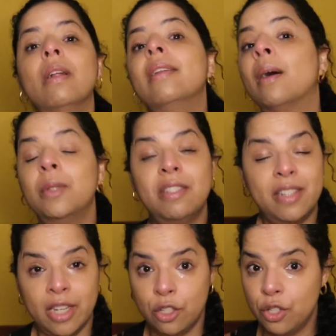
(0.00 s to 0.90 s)
that we
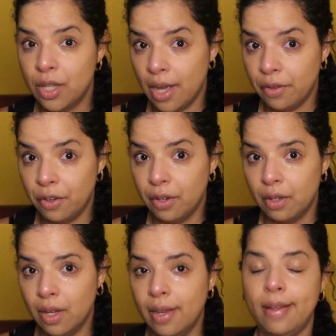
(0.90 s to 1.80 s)
stand together
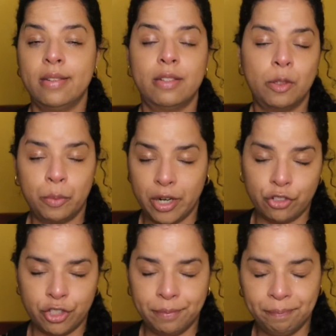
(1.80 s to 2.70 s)
against
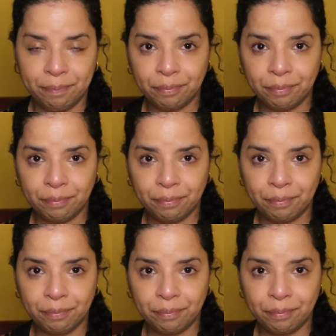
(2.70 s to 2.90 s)
oppression.